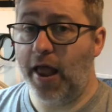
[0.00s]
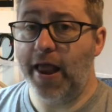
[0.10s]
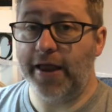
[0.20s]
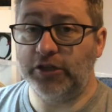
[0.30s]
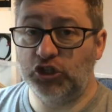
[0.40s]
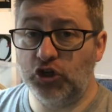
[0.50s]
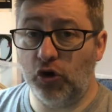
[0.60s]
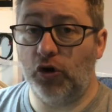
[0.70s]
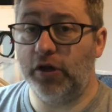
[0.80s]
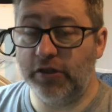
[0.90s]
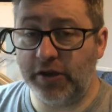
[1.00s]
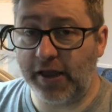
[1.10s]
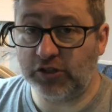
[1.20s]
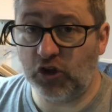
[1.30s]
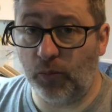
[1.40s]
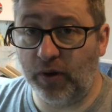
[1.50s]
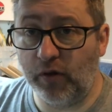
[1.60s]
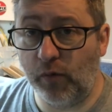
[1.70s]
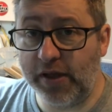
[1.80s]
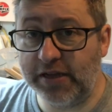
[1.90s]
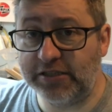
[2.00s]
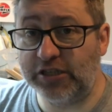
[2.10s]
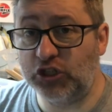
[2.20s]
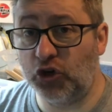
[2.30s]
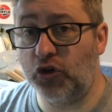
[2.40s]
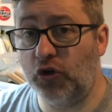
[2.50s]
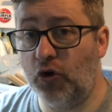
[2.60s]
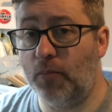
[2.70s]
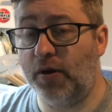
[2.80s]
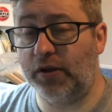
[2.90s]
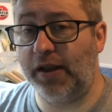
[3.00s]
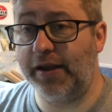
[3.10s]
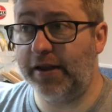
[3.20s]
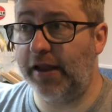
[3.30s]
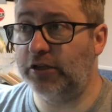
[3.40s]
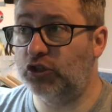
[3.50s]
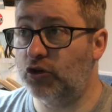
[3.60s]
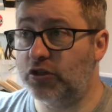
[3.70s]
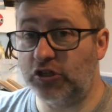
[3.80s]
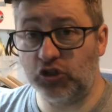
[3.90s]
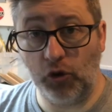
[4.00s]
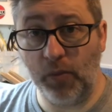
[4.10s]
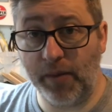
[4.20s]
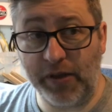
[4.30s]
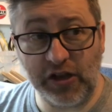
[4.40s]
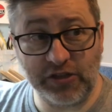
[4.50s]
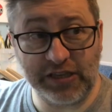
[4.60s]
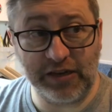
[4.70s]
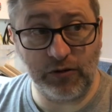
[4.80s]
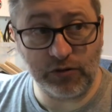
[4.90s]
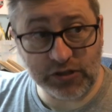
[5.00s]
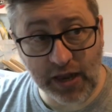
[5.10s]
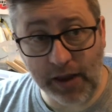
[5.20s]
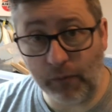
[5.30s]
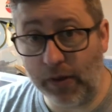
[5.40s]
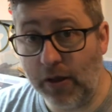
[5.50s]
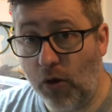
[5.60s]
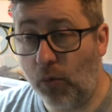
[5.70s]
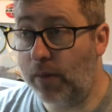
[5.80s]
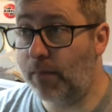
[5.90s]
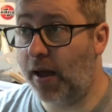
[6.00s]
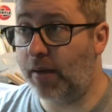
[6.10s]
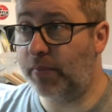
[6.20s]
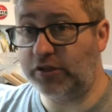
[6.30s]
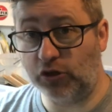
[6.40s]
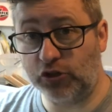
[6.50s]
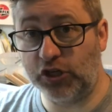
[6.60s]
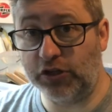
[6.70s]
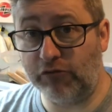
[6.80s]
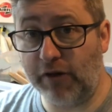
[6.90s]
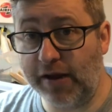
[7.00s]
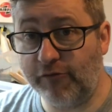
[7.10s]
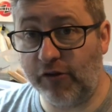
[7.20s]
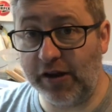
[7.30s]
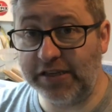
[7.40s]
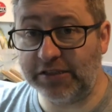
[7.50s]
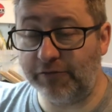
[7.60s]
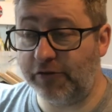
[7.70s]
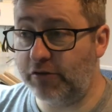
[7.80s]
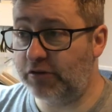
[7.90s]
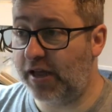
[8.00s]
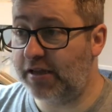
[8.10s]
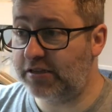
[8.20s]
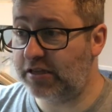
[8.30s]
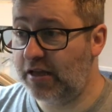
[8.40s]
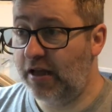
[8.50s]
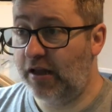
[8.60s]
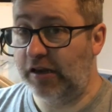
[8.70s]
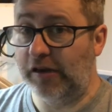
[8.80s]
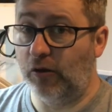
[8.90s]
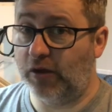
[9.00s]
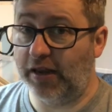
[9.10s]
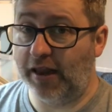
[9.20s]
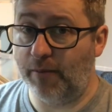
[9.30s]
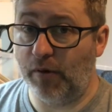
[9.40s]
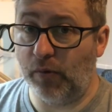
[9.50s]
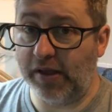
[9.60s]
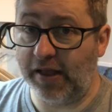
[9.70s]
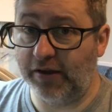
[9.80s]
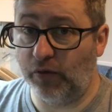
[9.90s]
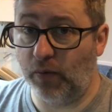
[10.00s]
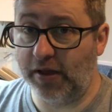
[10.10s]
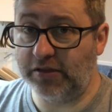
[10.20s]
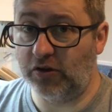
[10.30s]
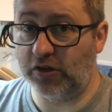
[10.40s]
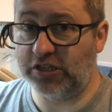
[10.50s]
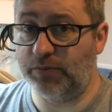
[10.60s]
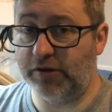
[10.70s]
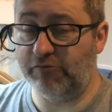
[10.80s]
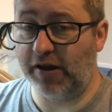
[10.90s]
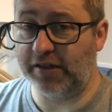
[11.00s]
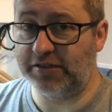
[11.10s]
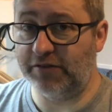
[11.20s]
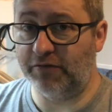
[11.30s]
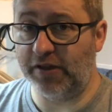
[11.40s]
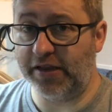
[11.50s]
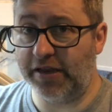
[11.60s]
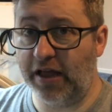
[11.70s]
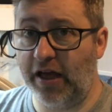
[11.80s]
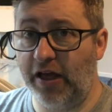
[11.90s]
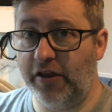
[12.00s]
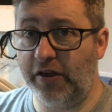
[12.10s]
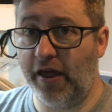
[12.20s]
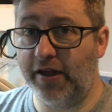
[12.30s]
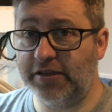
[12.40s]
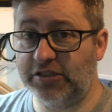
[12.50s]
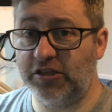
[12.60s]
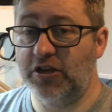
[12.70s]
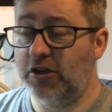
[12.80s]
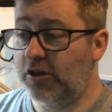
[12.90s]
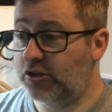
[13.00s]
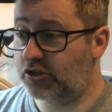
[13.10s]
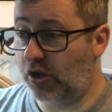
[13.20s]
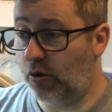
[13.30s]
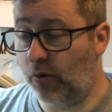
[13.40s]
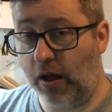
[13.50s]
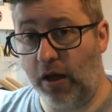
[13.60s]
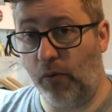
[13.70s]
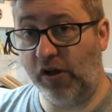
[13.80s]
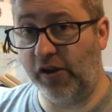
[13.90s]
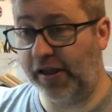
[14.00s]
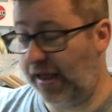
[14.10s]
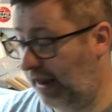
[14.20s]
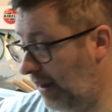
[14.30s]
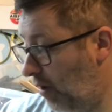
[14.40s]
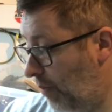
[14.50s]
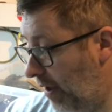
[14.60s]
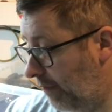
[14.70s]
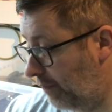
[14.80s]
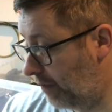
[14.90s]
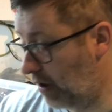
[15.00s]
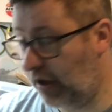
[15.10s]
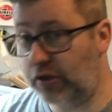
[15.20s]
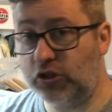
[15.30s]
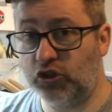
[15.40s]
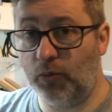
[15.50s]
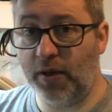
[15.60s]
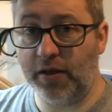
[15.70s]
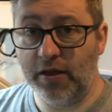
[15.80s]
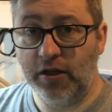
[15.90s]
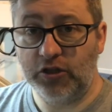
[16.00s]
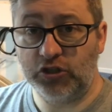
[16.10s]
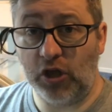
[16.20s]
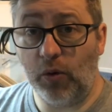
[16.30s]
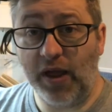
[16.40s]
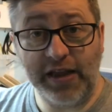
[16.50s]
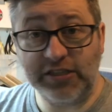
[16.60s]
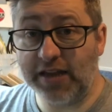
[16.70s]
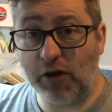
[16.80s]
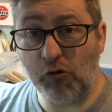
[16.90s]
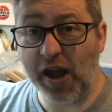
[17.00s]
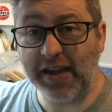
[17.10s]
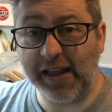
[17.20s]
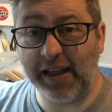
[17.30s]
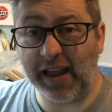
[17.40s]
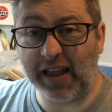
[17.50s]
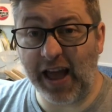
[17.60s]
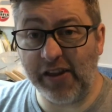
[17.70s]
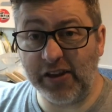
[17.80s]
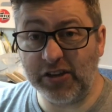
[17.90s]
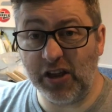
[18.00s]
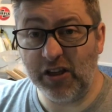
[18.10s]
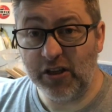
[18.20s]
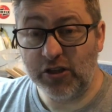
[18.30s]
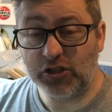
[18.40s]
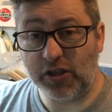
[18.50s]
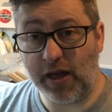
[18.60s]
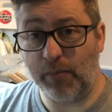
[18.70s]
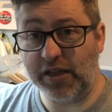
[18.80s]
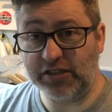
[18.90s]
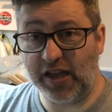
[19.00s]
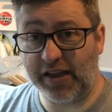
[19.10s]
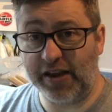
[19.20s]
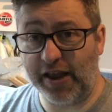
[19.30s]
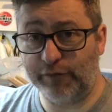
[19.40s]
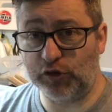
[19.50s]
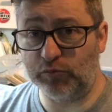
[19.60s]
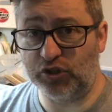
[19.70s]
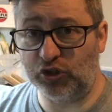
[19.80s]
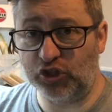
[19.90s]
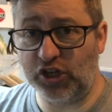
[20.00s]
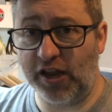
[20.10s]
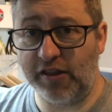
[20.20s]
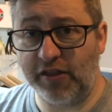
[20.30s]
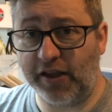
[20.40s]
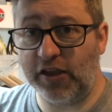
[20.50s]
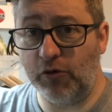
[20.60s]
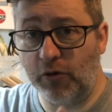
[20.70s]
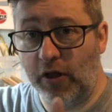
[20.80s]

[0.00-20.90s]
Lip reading: Enjoy the next couple of weeks. Enjoy your modelling. Enjoy the summer, because it looks like we might be dodging the rain for at least a few days. Looking like my weekend away is going to be relatively nice. So we're going to get a little bit of summer. So it's now raining in Canada, so that means I can have some sunshine. Thank you,